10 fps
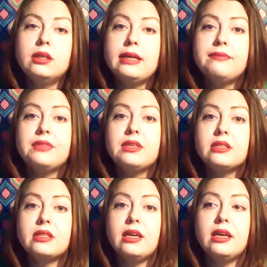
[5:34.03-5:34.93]
if
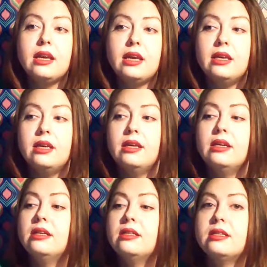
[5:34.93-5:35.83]
this thing
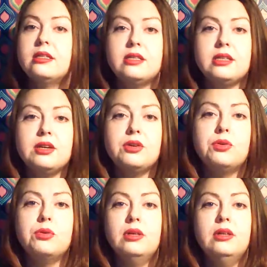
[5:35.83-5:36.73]
is
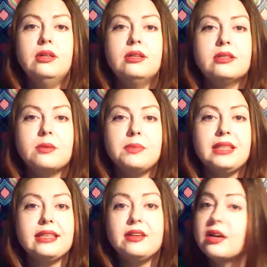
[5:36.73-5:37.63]
still something
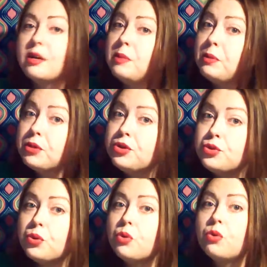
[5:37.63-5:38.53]
that they're not going to be able to
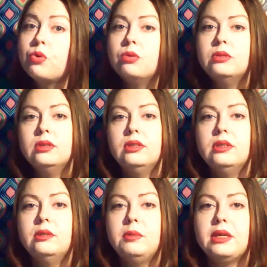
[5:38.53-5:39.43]
control
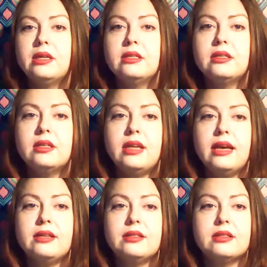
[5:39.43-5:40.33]
because it
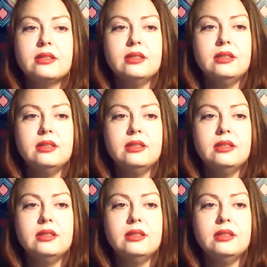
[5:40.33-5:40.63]
has